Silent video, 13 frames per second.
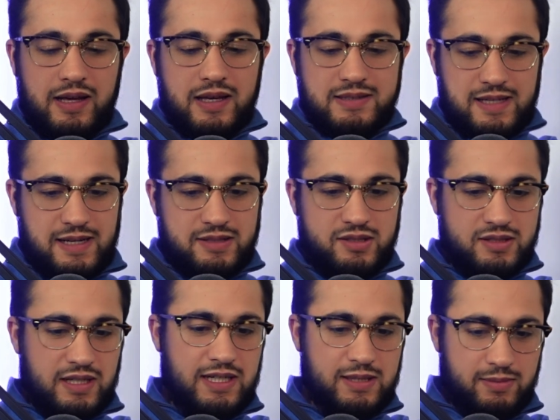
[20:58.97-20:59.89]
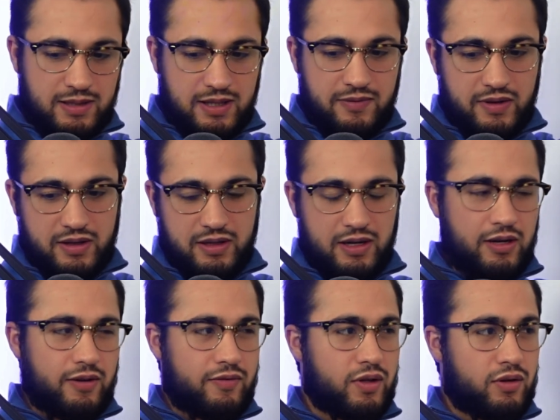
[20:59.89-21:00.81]
his answers that he's been giving in the
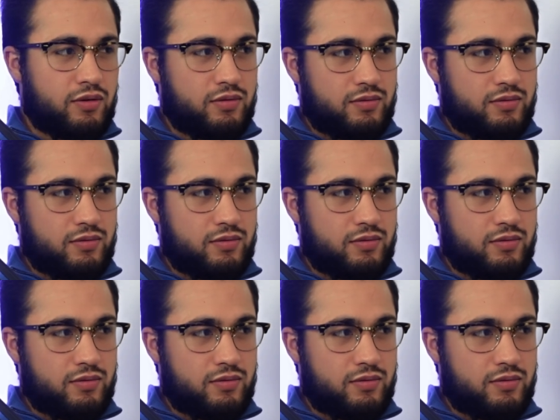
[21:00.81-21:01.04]
interview.